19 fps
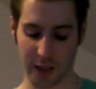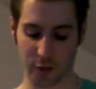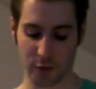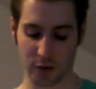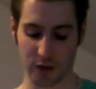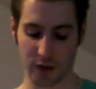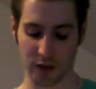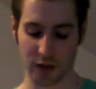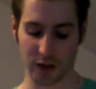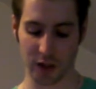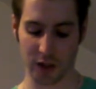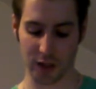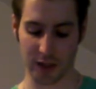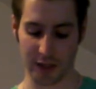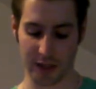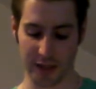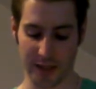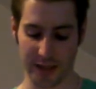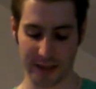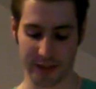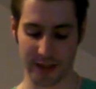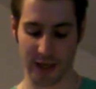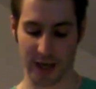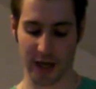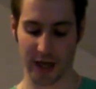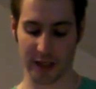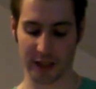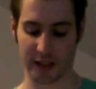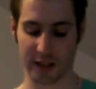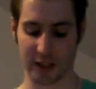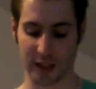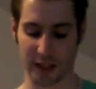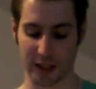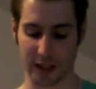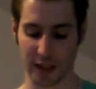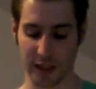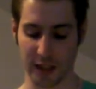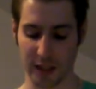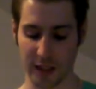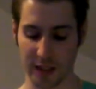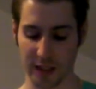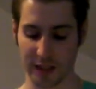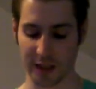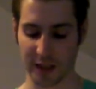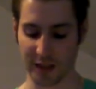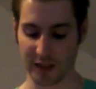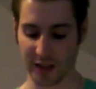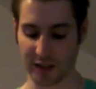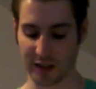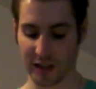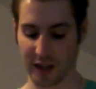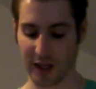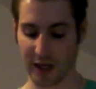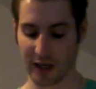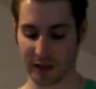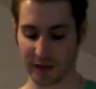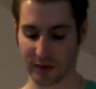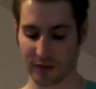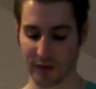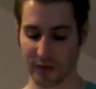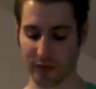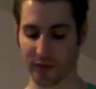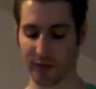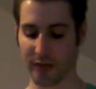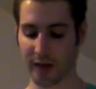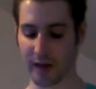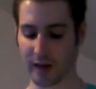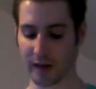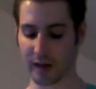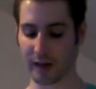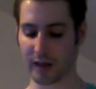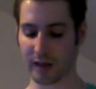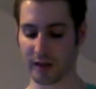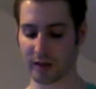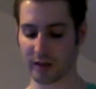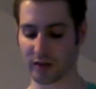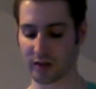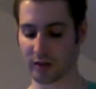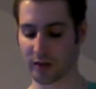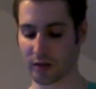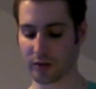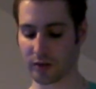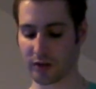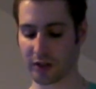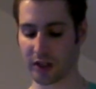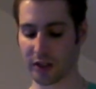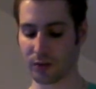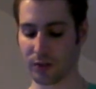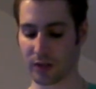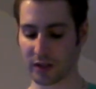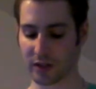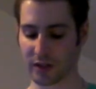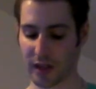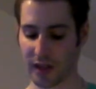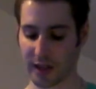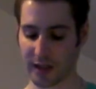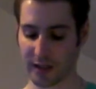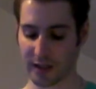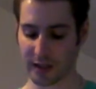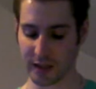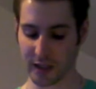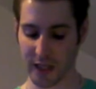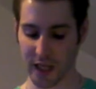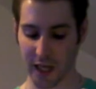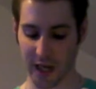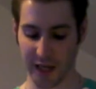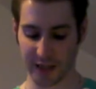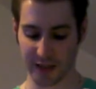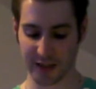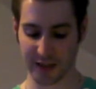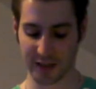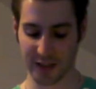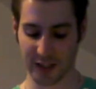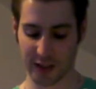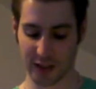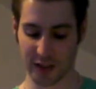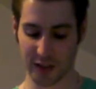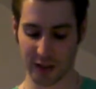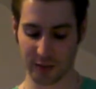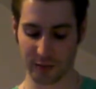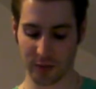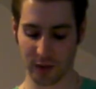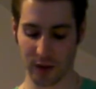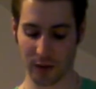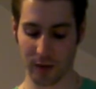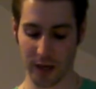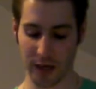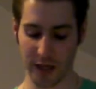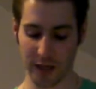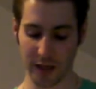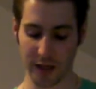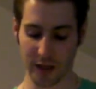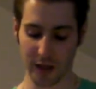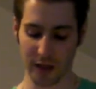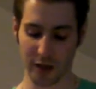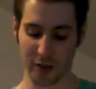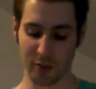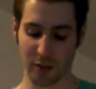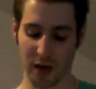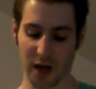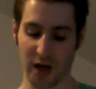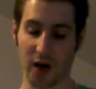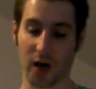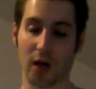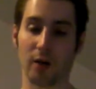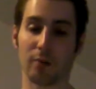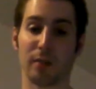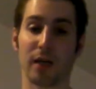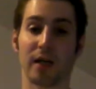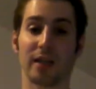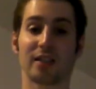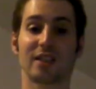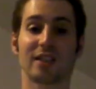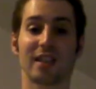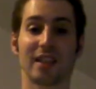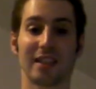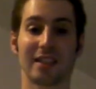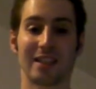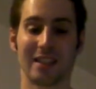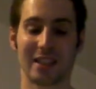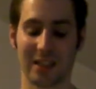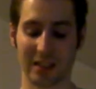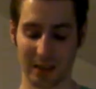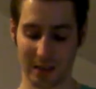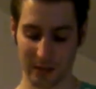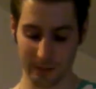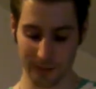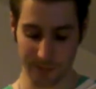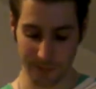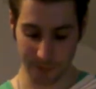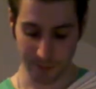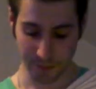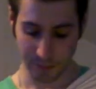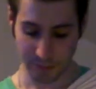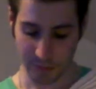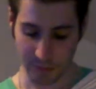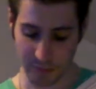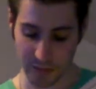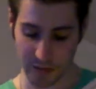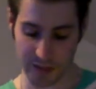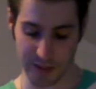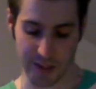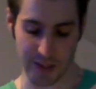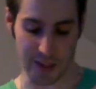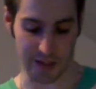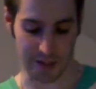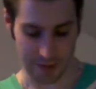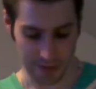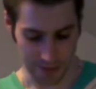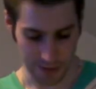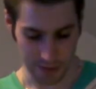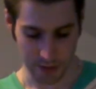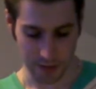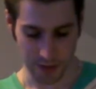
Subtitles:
would not let Arthur kiss his love, though she was dying, and snatched him away by all my strength? Yes,